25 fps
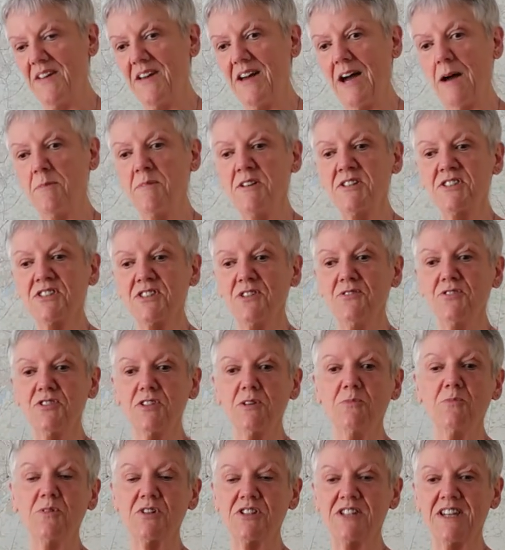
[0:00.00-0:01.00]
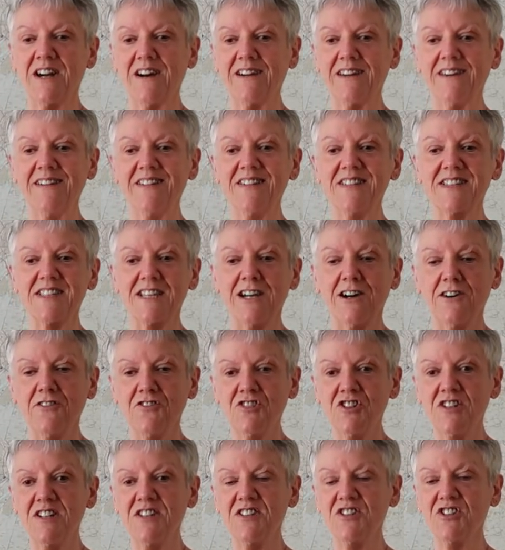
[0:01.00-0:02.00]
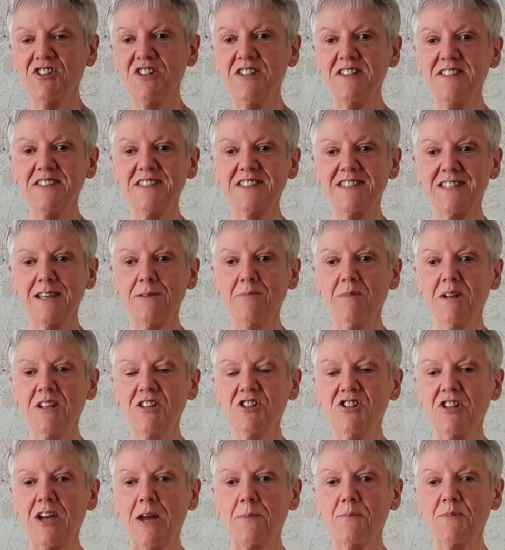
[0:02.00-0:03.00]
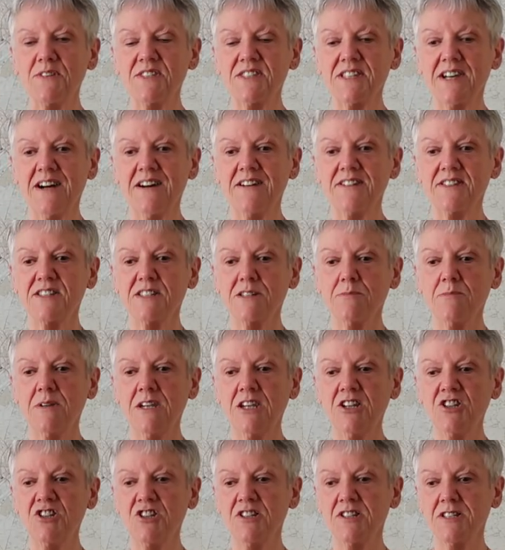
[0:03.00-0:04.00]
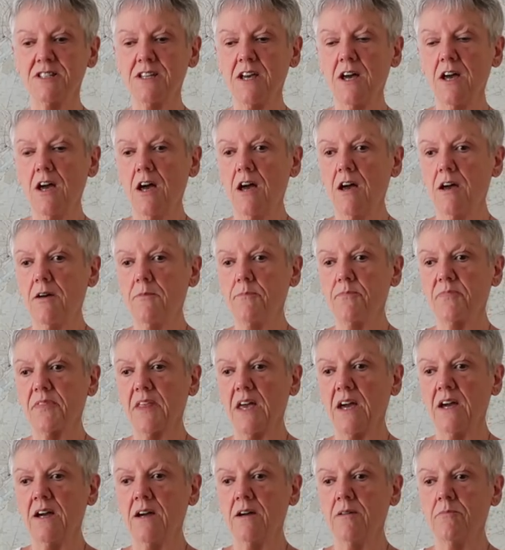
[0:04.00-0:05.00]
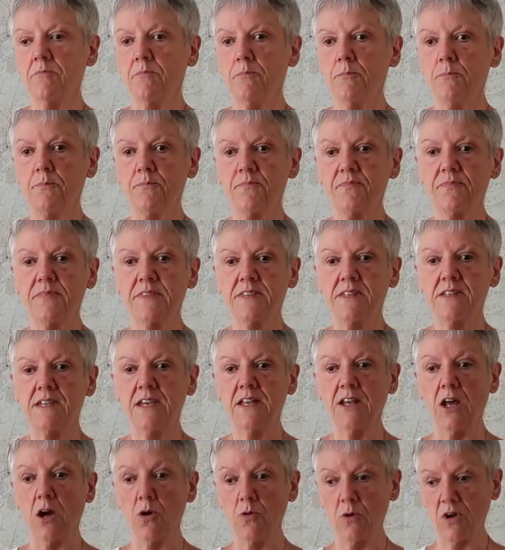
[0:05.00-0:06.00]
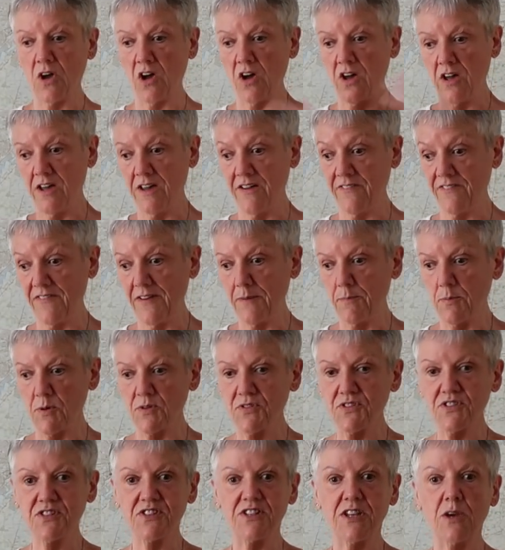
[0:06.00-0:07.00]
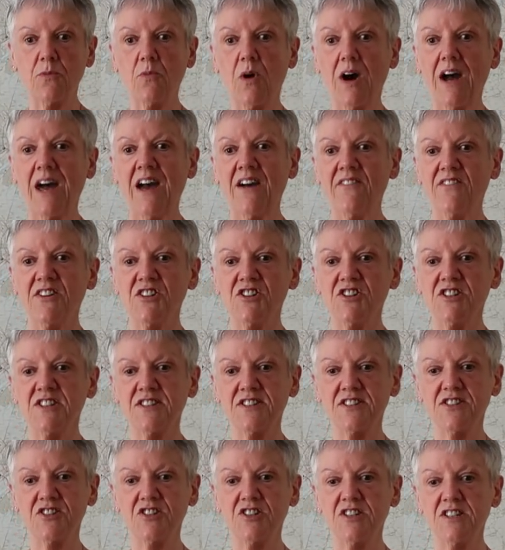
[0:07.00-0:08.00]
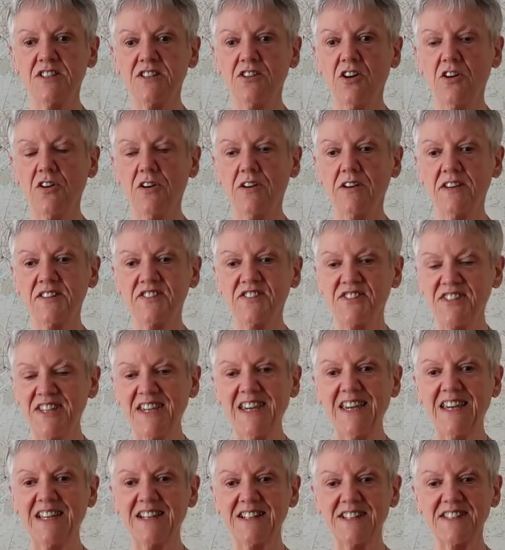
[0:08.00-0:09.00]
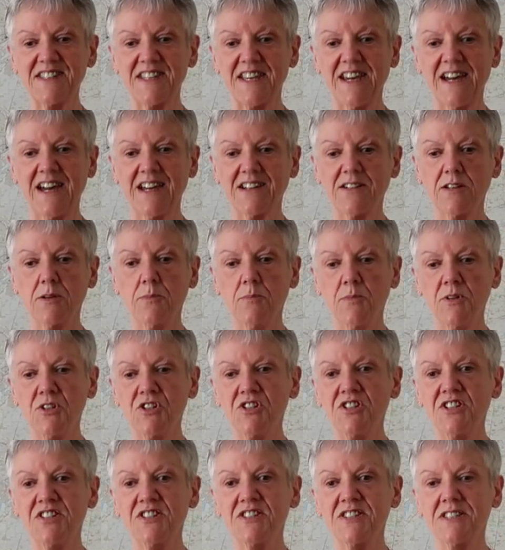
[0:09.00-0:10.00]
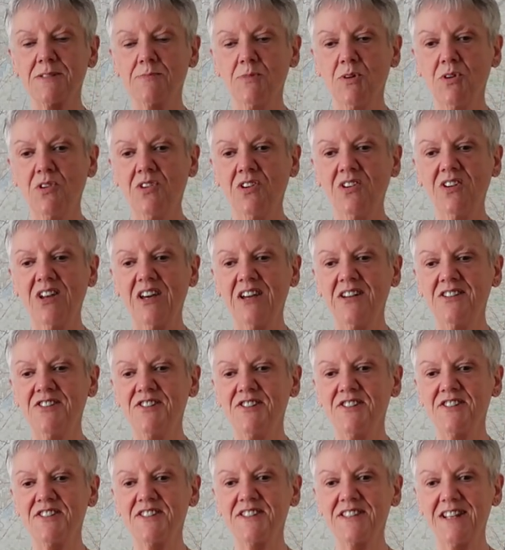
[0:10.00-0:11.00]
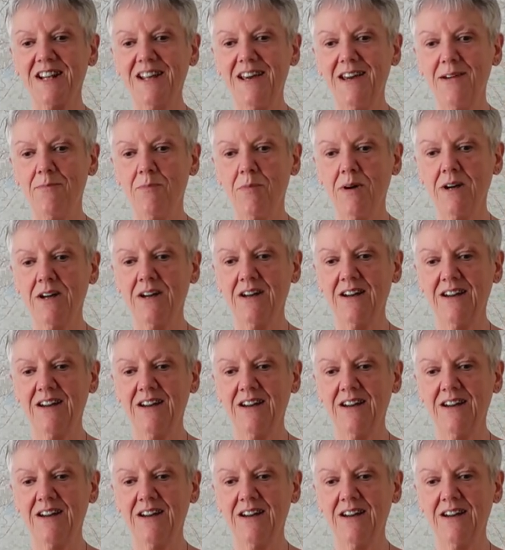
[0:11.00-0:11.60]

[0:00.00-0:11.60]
I mean, Susan would tell you herself, she's a similar shape and size to me. She's, curvy, busty, whatever. She's not a stick insect, but she's small and she's slim.